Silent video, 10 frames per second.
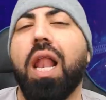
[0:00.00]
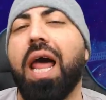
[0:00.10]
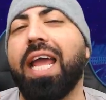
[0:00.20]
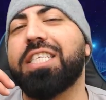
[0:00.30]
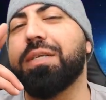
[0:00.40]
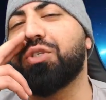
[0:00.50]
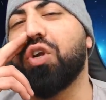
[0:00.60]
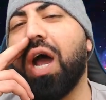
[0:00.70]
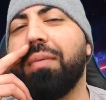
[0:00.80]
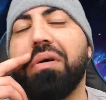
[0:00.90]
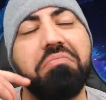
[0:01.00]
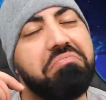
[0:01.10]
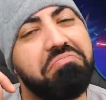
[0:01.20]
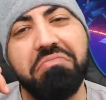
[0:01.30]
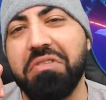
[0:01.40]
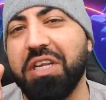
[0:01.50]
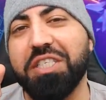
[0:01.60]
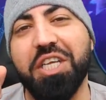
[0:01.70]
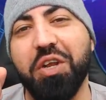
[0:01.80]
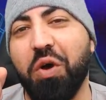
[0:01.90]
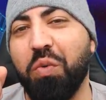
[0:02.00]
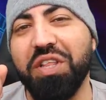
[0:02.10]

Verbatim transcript: Like, subscribe. Let's get on with